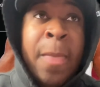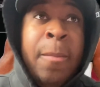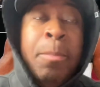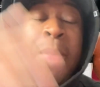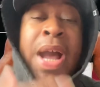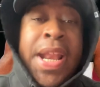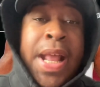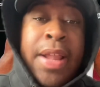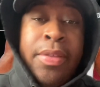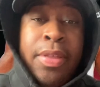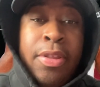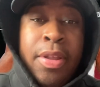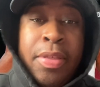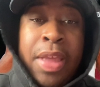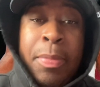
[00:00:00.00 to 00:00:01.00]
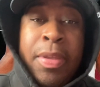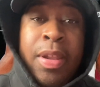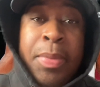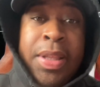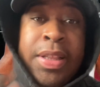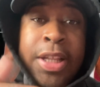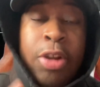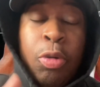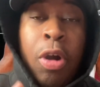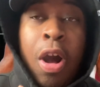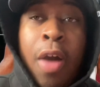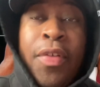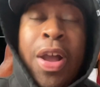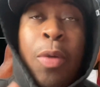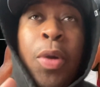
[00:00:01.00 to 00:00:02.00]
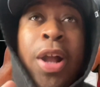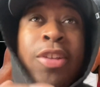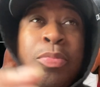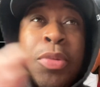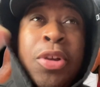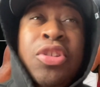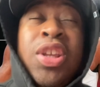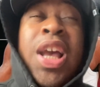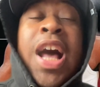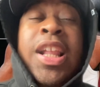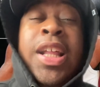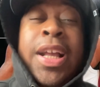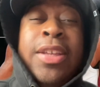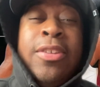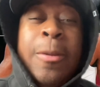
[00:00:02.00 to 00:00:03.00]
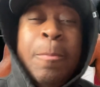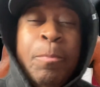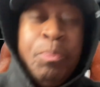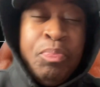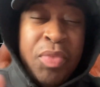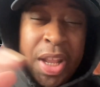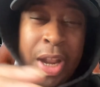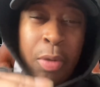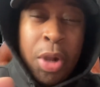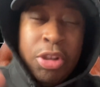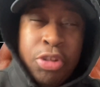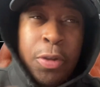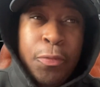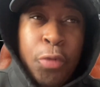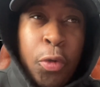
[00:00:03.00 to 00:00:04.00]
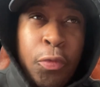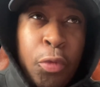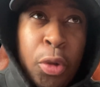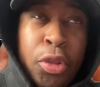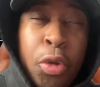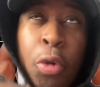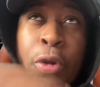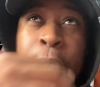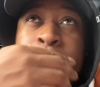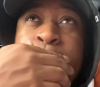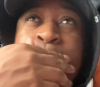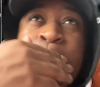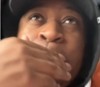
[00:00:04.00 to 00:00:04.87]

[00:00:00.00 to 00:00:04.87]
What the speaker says: My analysis on this game is going to be a little off. I watched mostly highlights, and I watched the full fourth quarter.